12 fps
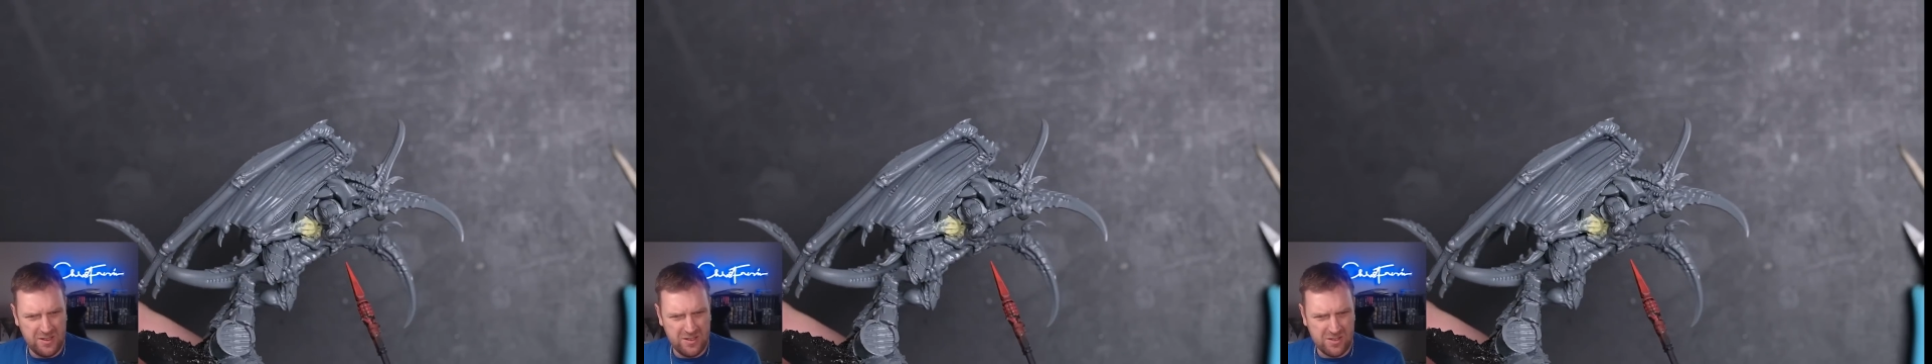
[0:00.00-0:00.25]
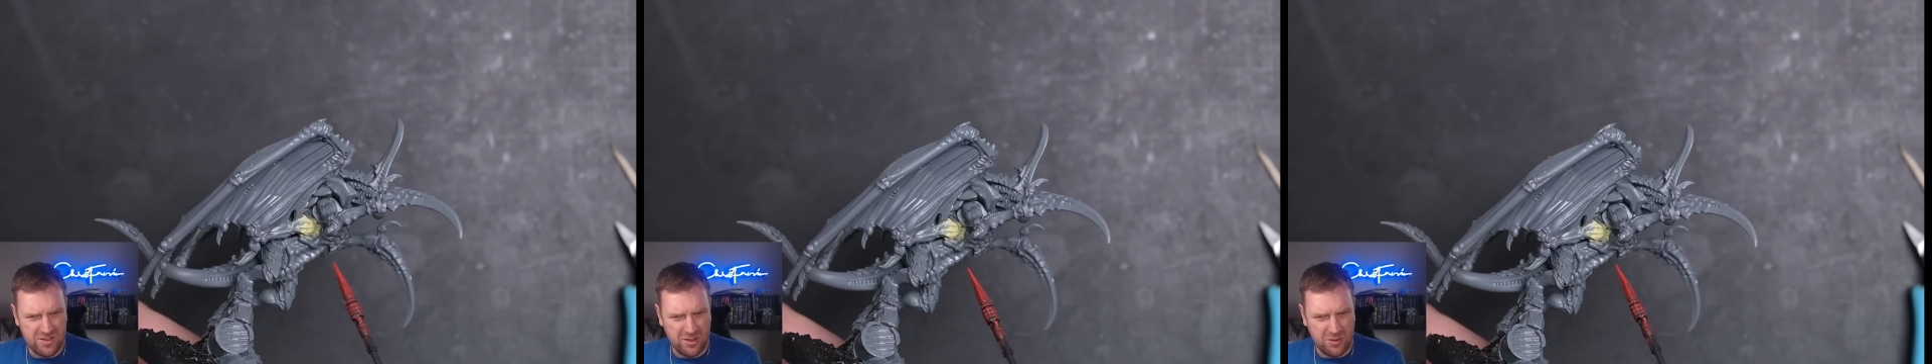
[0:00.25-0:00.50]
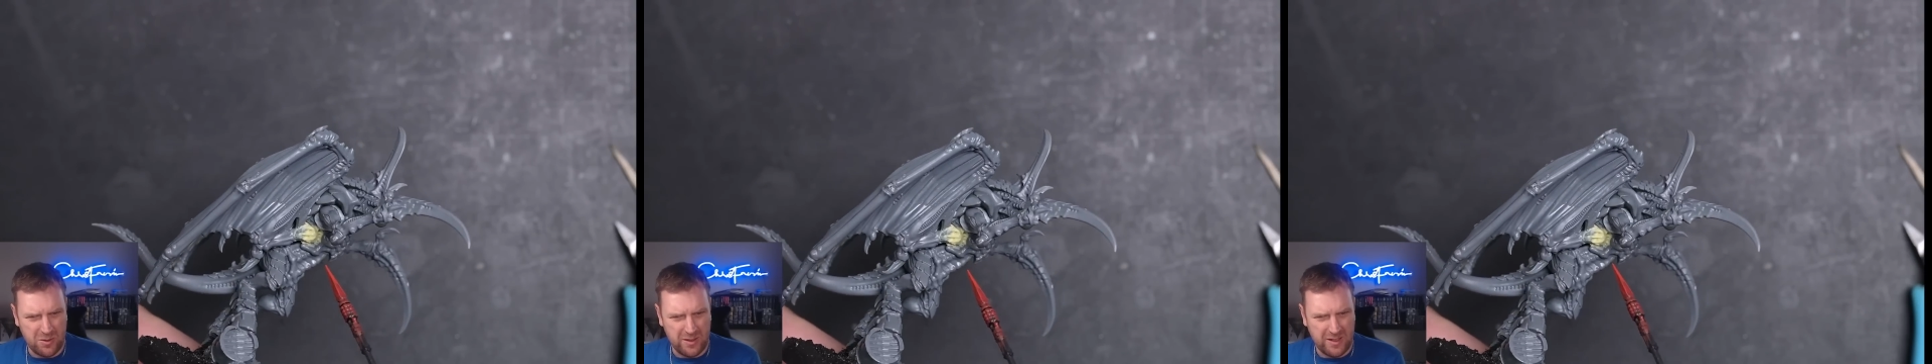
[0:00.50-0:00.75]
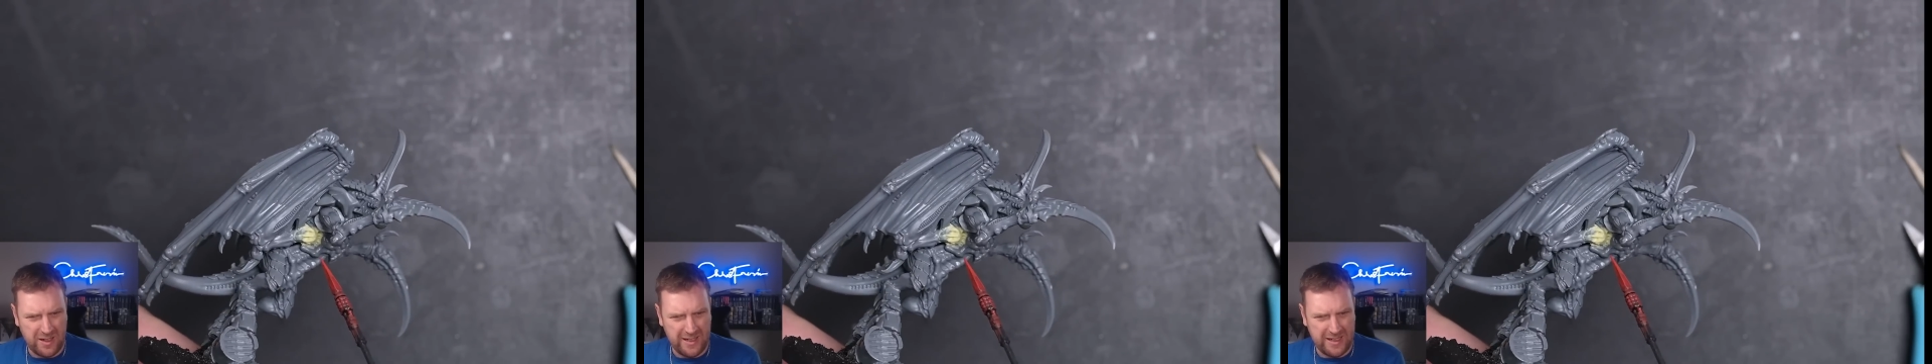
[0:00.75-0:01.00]
So
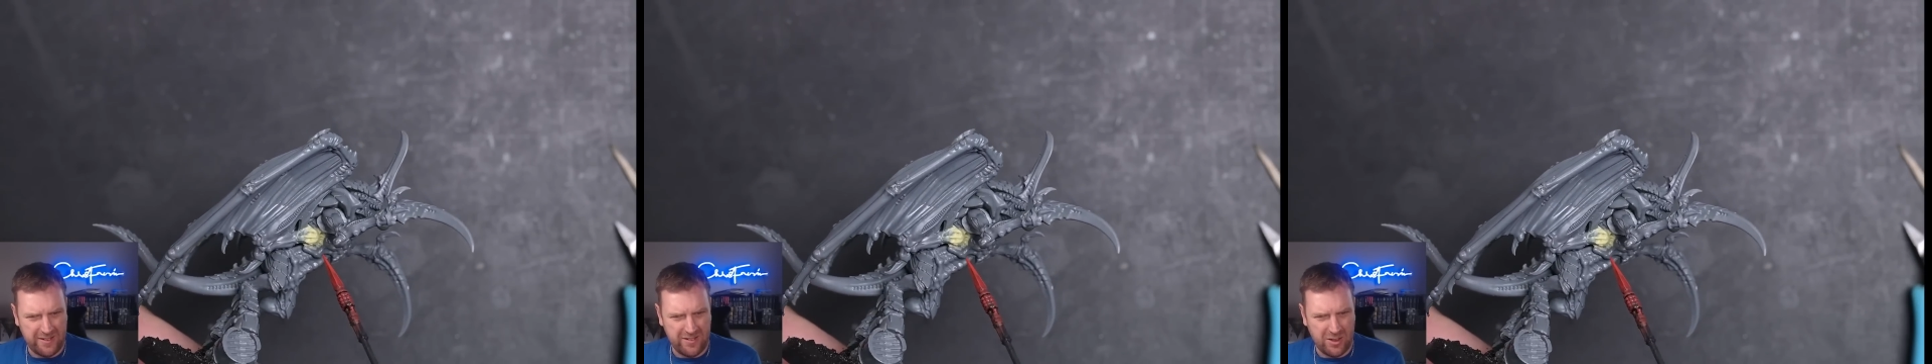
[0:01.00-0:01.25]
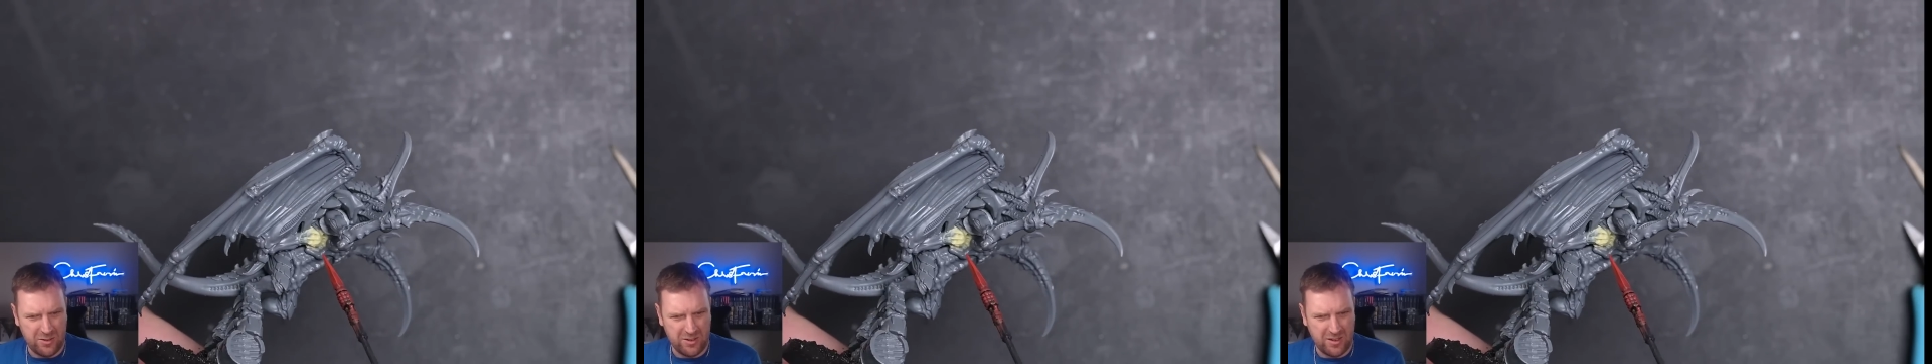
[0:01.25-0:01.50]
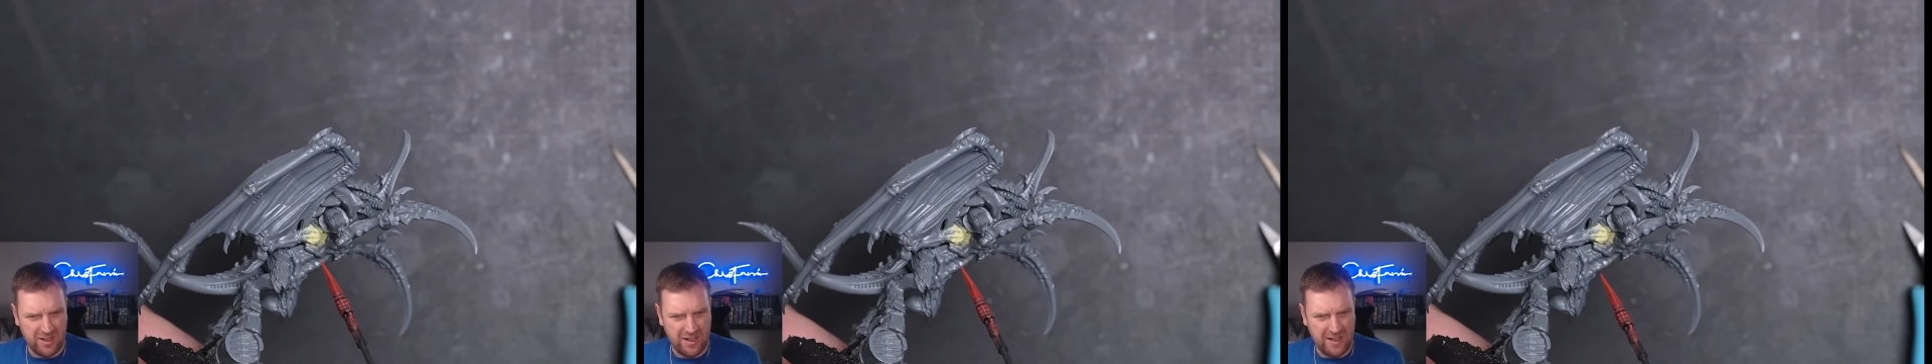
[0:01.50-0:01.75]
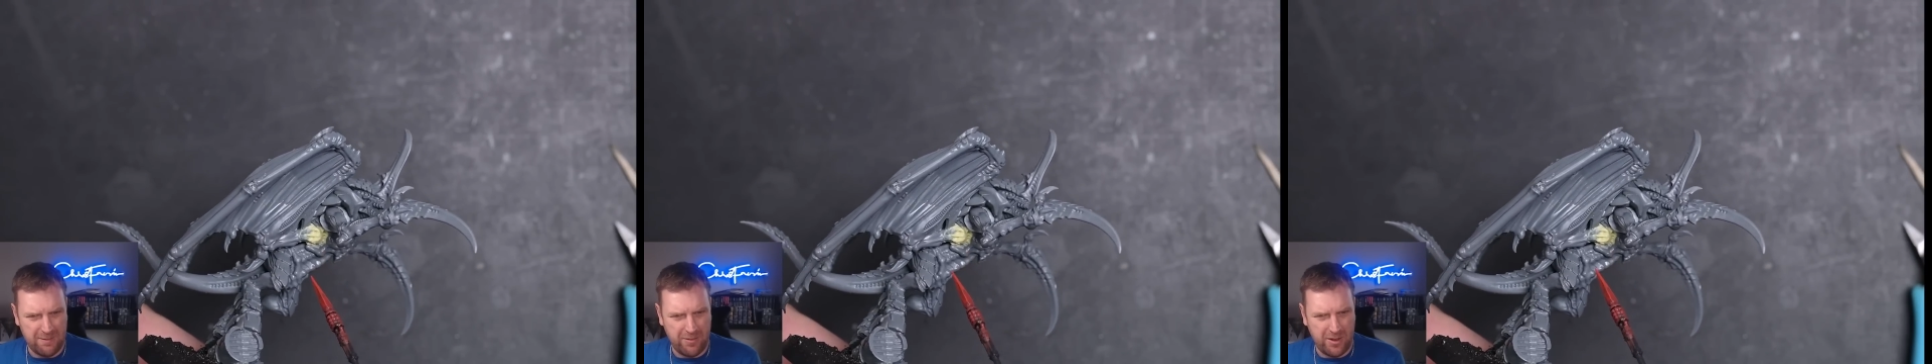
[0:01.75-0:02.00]
I added those and kind of
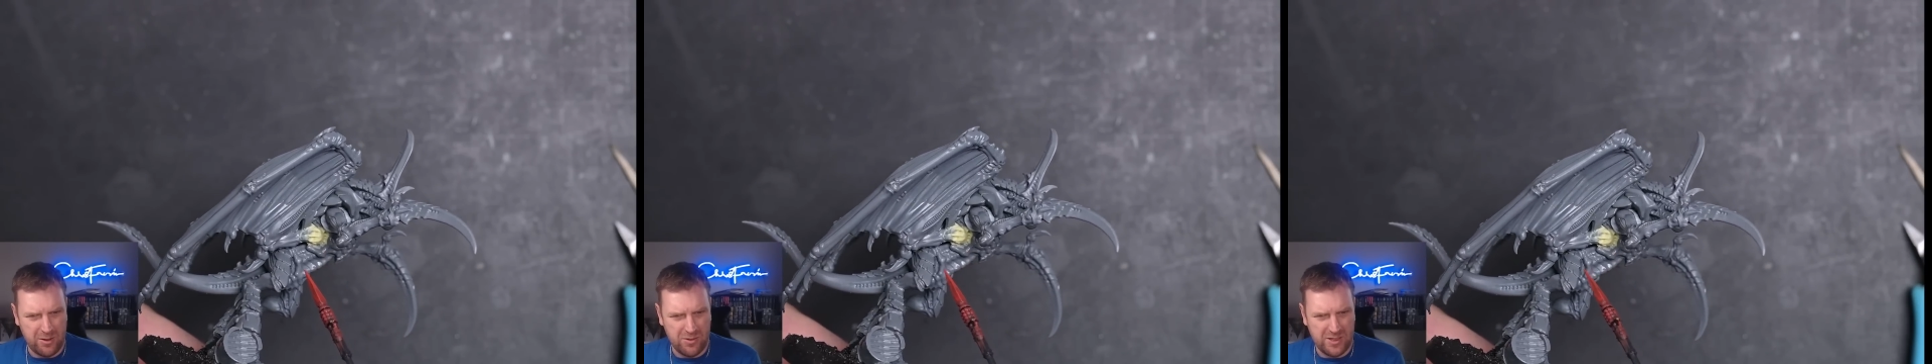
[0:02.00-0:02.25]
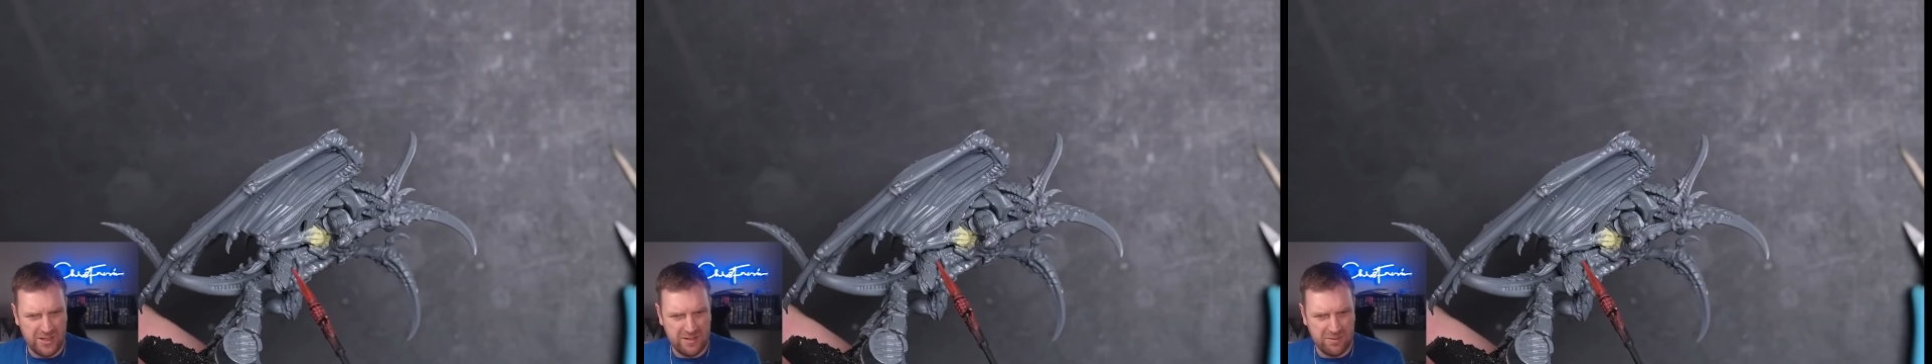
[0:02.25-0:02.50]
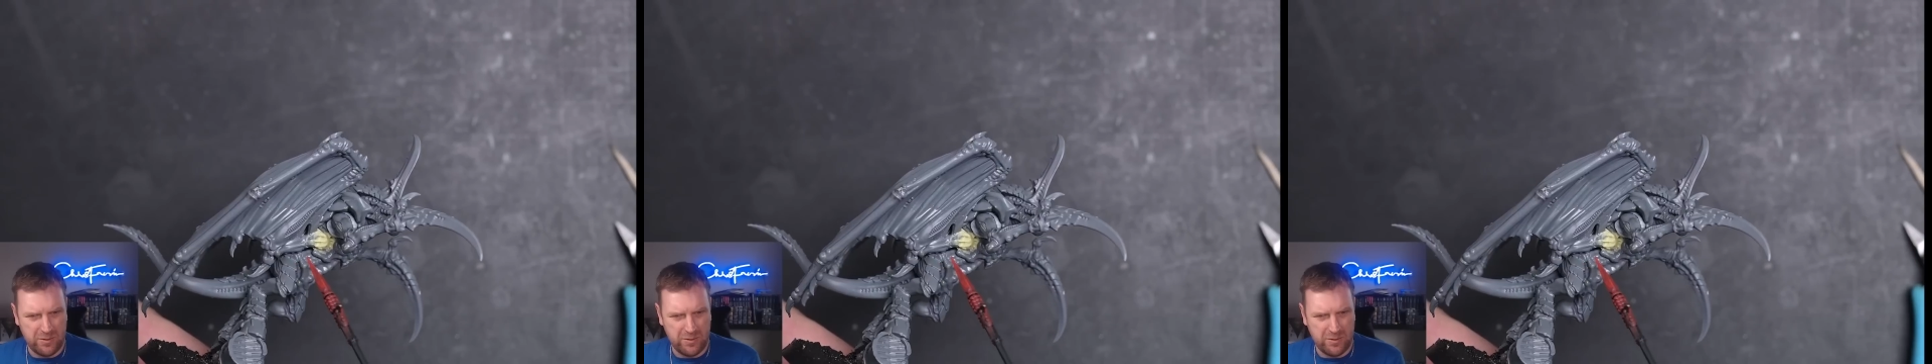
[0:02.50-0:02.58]
left those in.